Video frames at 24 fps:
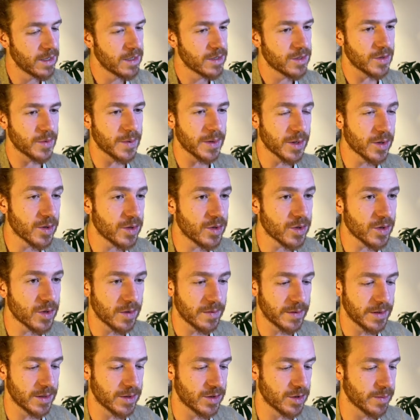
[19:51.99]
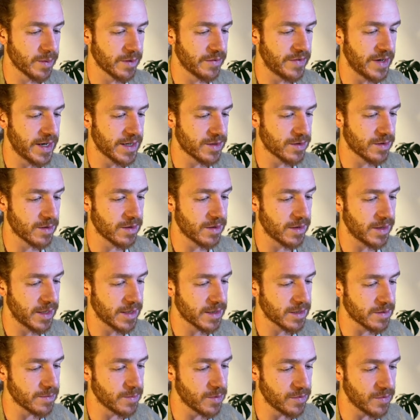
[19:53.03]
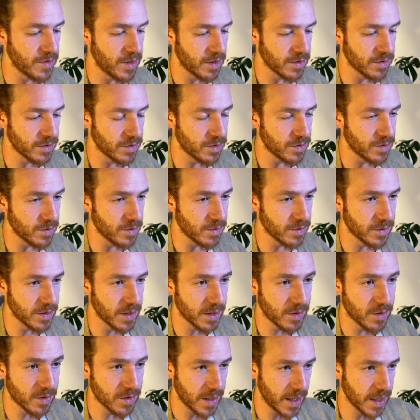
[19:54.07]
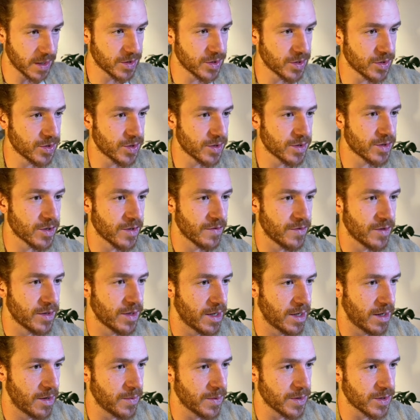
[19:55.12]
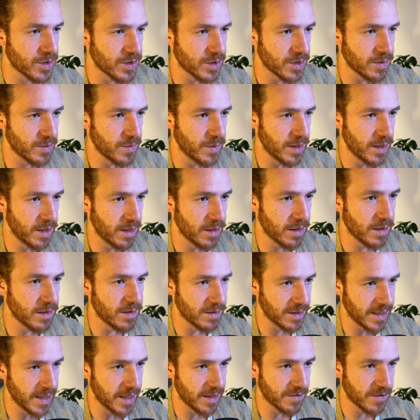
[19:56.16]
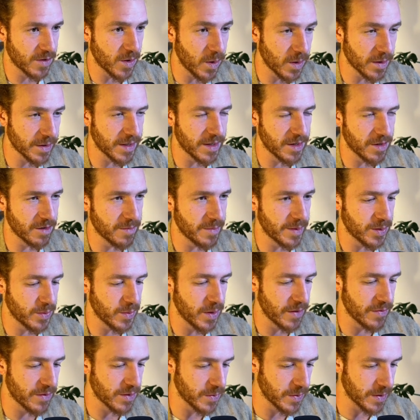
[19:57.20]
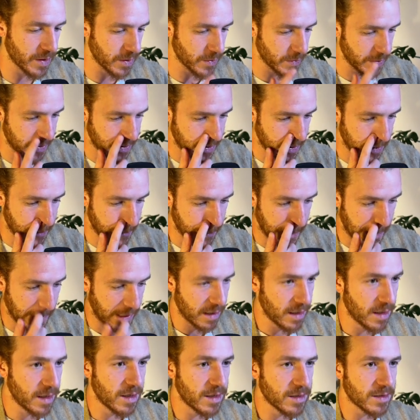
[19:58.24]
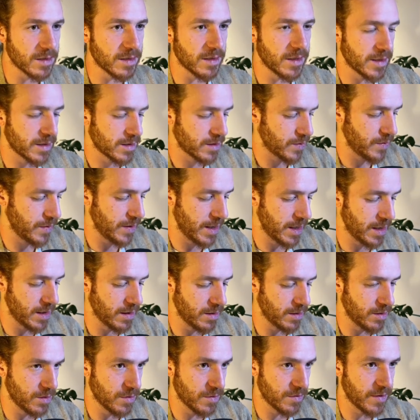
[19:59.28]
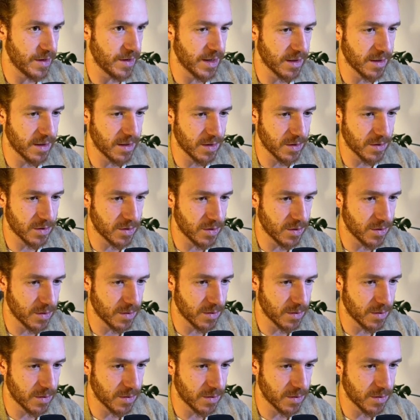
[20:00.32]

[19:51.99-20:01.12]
So we're good to go with the supervisor. Let's move on to the connection gen server now, which we kind of called here, but we haven't really written. So let's create a new file here too.